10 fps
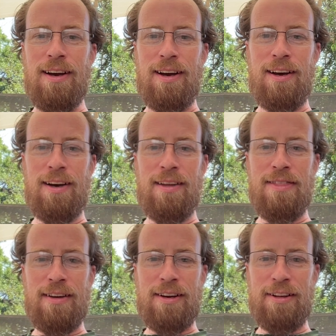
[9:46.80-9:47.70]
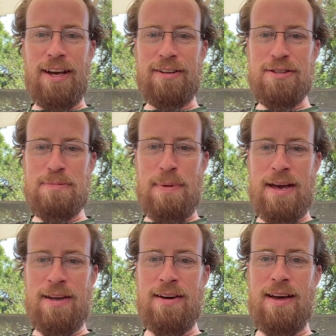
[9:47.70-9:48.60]
The Collector's
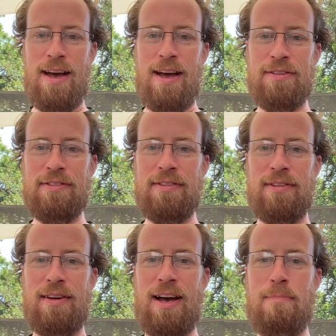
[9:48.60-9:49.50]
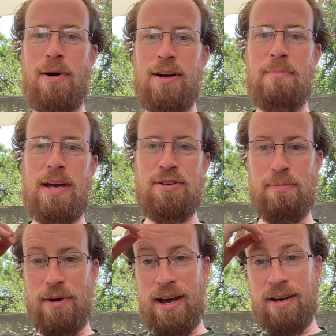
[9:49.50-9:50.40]
Pen asks, I bought a
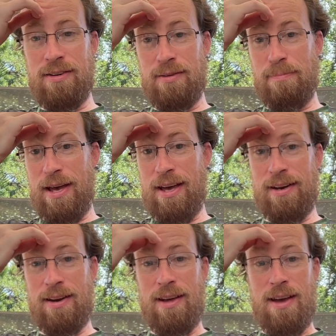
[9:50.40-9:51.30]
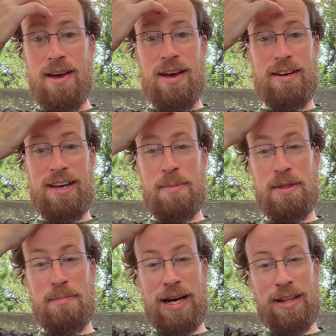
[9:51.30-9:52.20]
major brand pen and it came
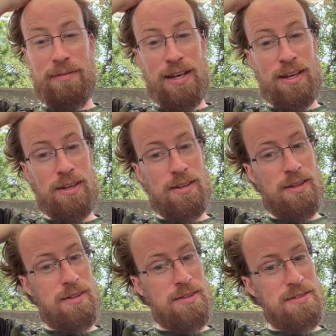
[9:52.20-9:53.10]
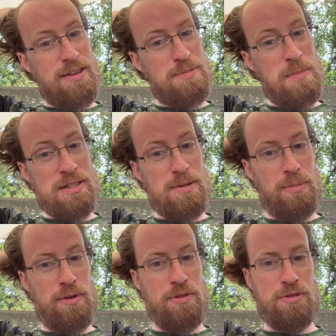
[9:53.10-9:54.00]
with a bottle of ink and it says
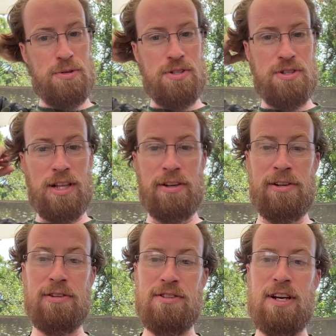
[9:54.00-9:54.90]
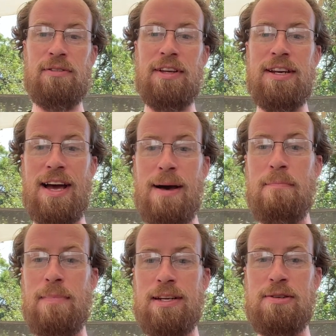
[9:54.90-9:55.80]
mixable. So is it generally
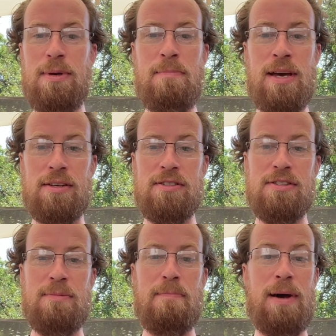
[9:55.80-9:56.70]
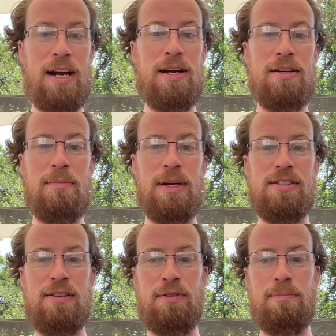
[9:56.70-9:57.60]
not meant to be mixed? Is it a bad idea to
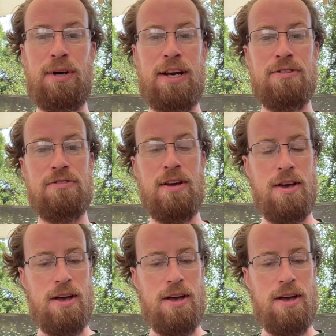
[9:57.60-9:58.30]
mix different brands?